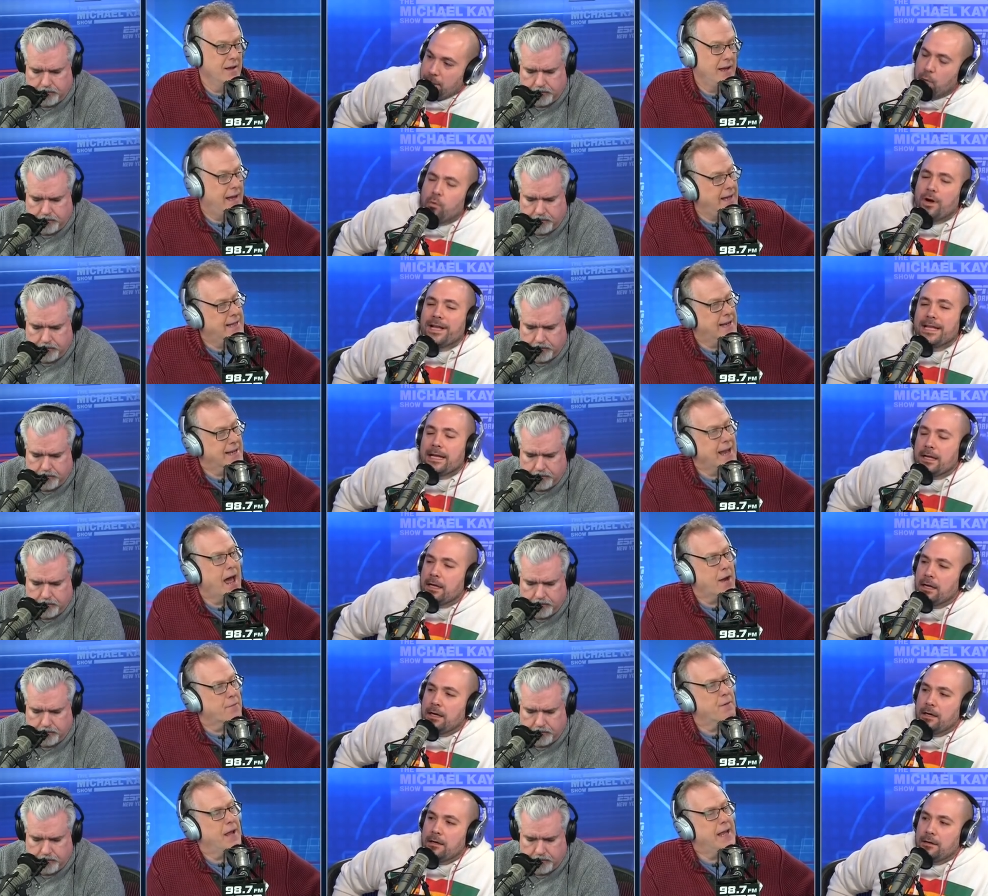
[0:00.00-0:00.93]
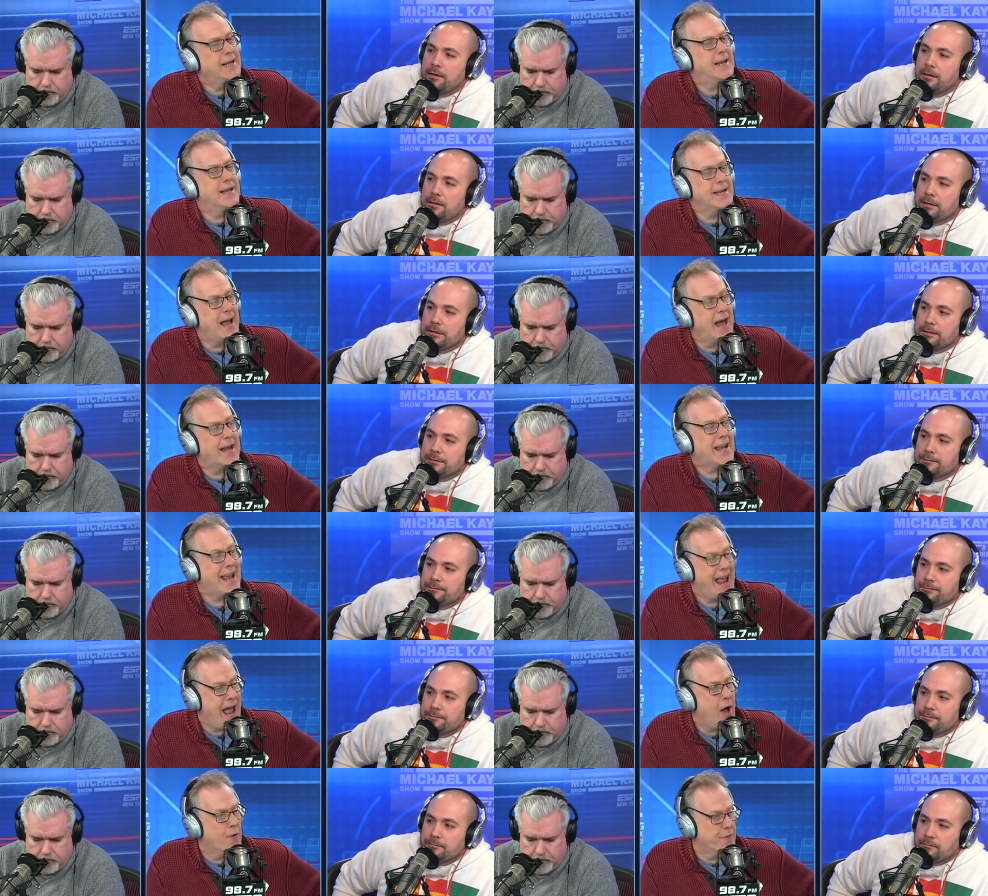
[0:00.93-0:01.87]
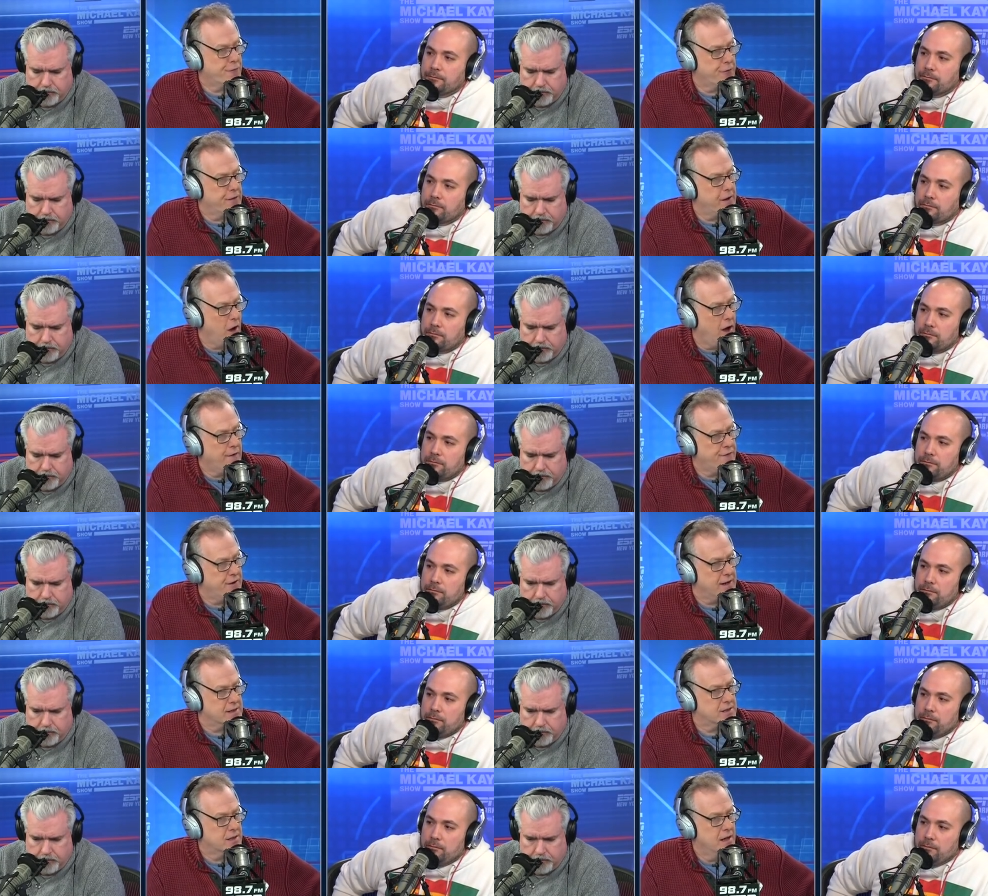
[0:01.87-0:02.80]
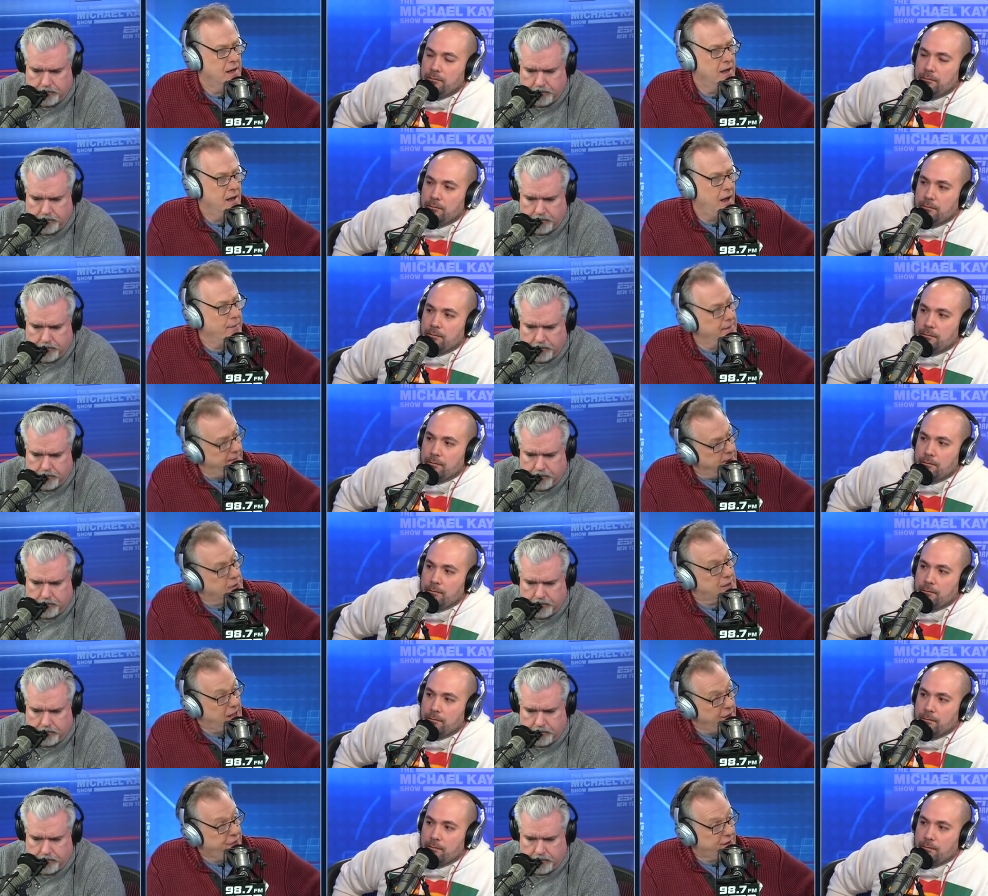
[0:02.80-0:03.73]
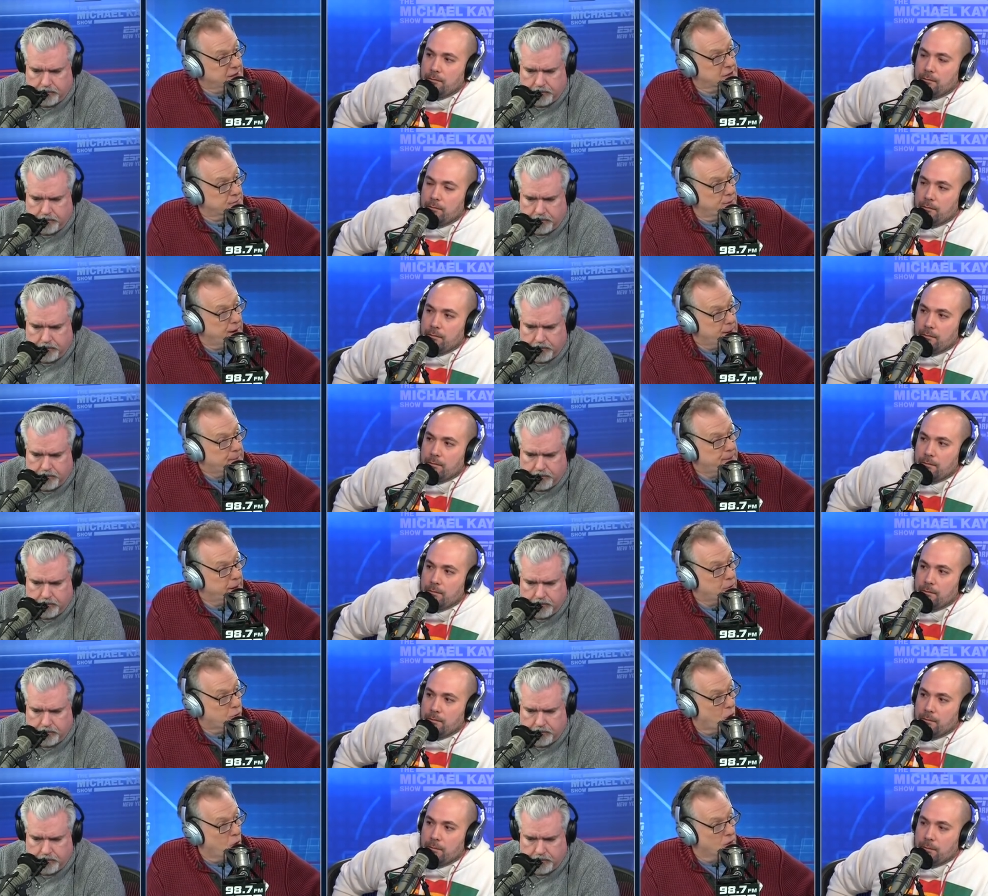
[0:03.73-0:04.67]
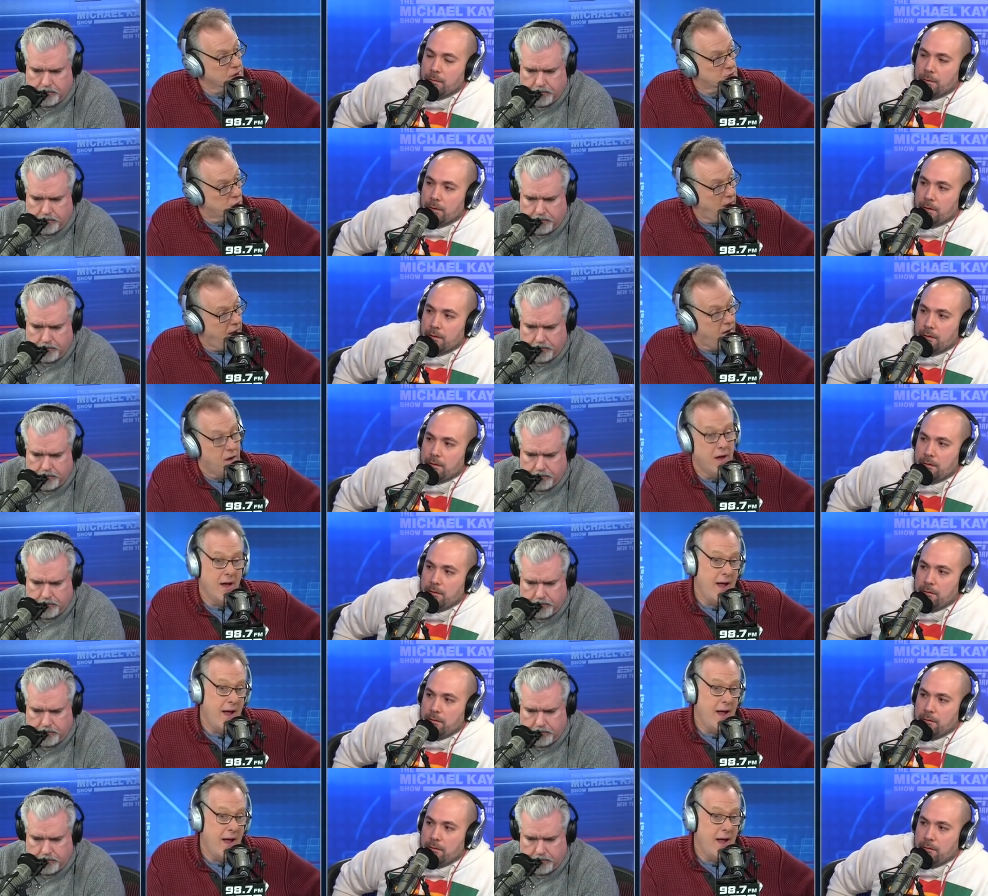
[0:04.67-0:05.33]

Speaker 1: Well, he did not account for the offense. I mean, their defense has played a big role as well.